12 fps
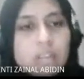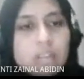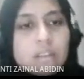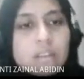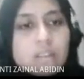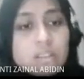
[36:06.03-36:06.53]

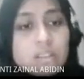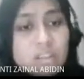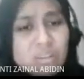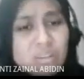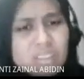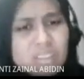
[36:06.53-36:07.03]
a
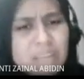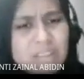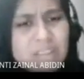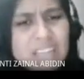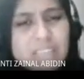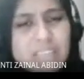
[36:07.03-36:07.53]
stereotype
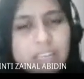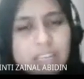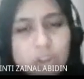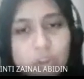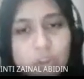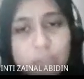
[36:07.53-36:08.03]
class
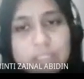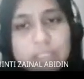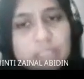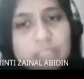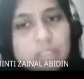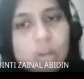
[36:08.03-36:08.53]
icon with a
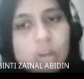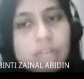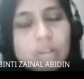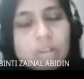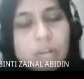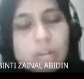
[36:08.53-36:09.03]
list of the
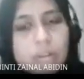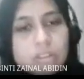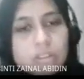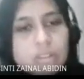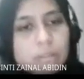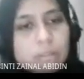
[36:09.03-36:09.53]
operations
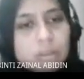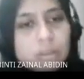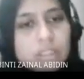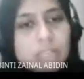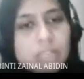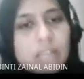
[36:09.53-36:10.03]
supported,
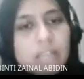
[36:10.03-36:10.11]
and